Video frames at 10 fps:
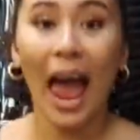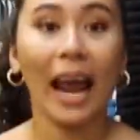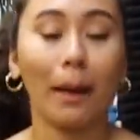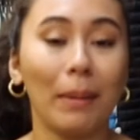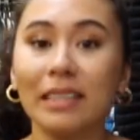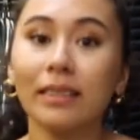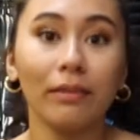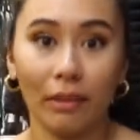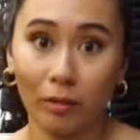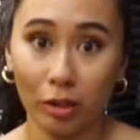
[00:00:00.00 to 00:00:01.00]
and I
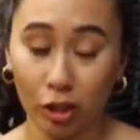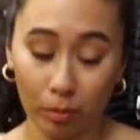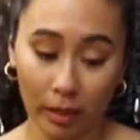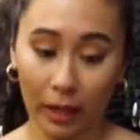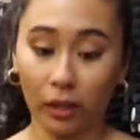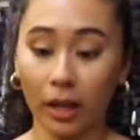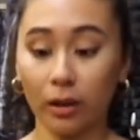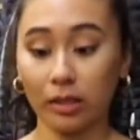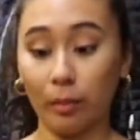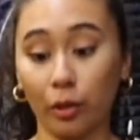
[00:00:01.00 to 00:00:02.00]
basically found a dupe. Like, look
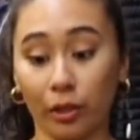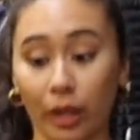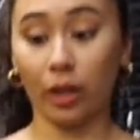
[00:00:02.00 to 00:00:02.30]
how similar they